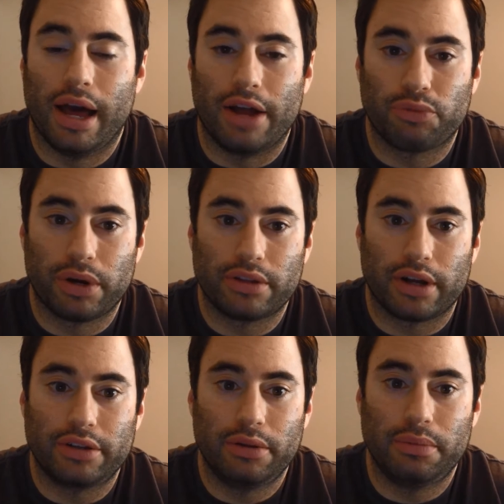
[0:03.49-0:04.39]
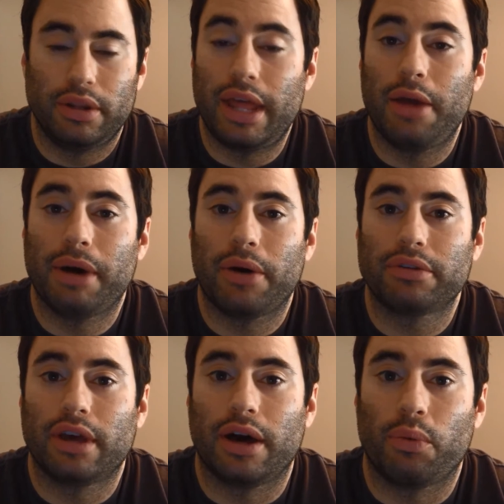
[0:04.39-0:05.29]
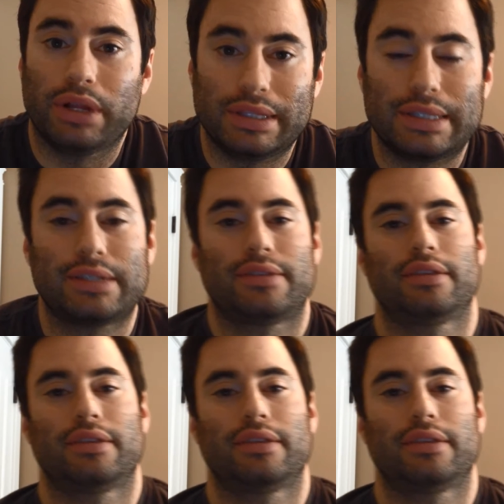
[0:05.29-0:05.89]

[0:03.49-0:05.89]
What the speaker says: I just want to talk to you today about what